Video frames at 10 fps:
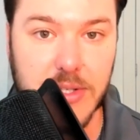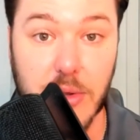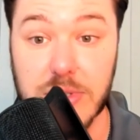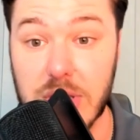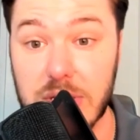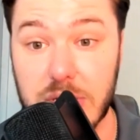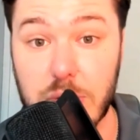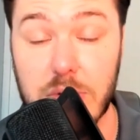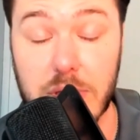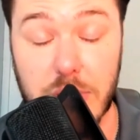So those are
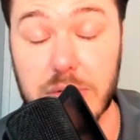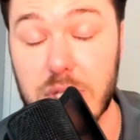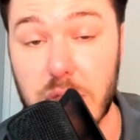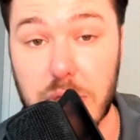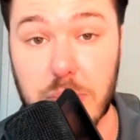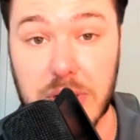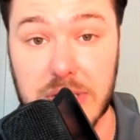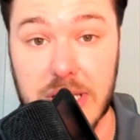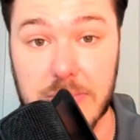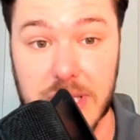the 3
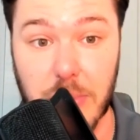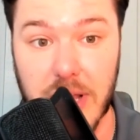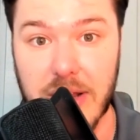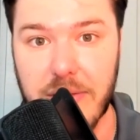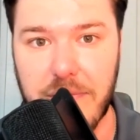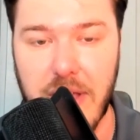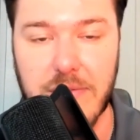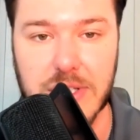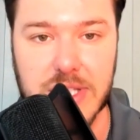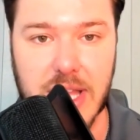teams that were kind of the
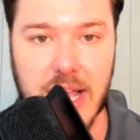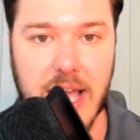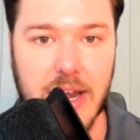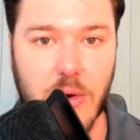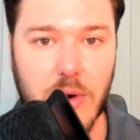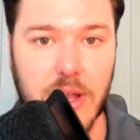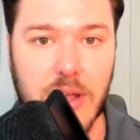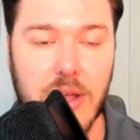favorites in that category.